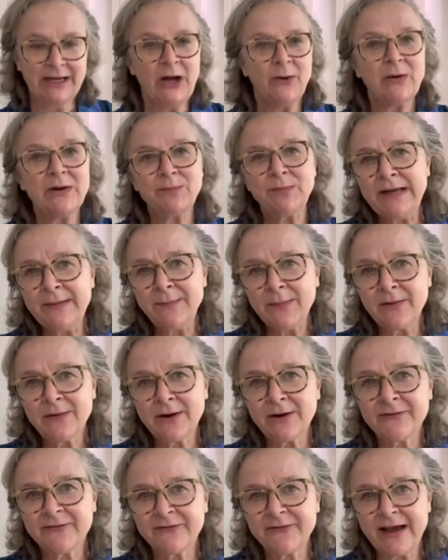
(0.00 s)
When people
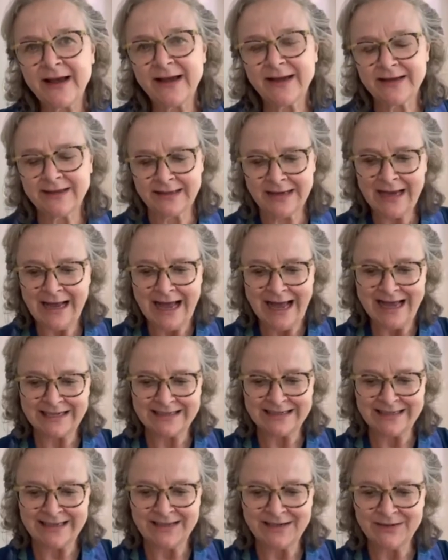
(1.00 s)
are fed
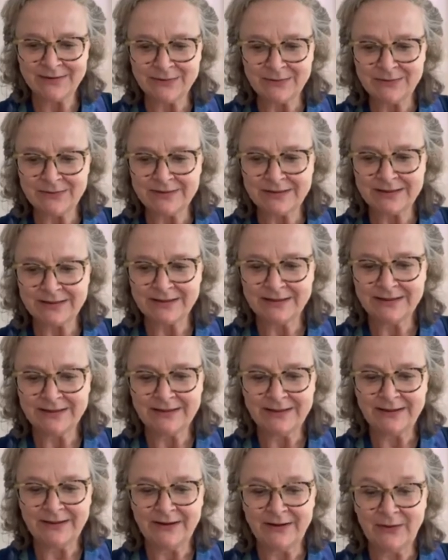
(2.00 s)
and healed,
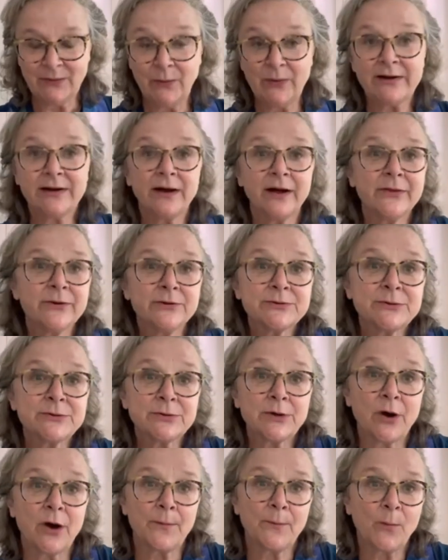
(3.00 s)
when
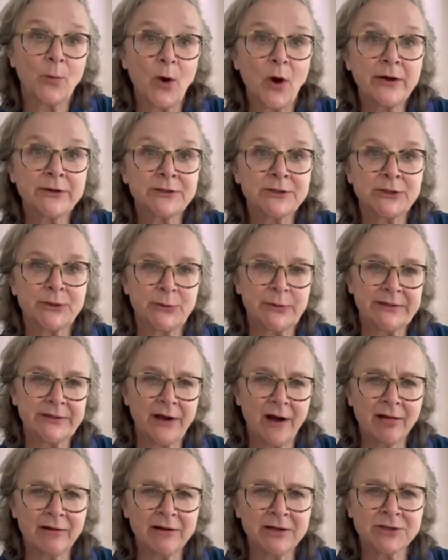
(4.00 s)
others are brought to a
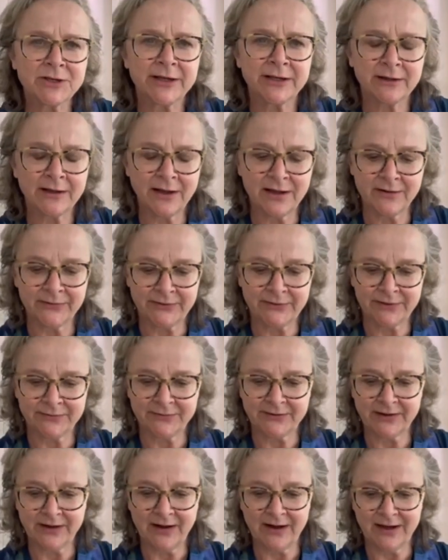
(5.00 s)
knowledge and love
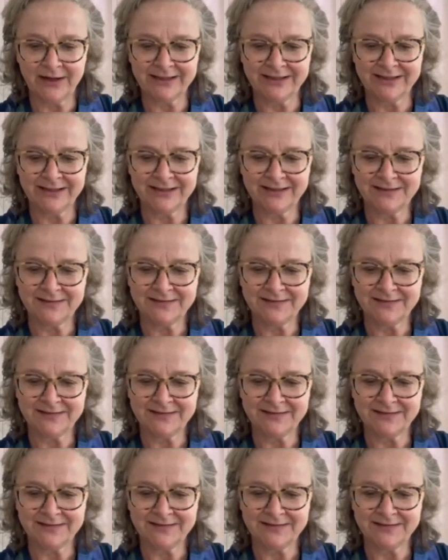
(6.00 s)
of God,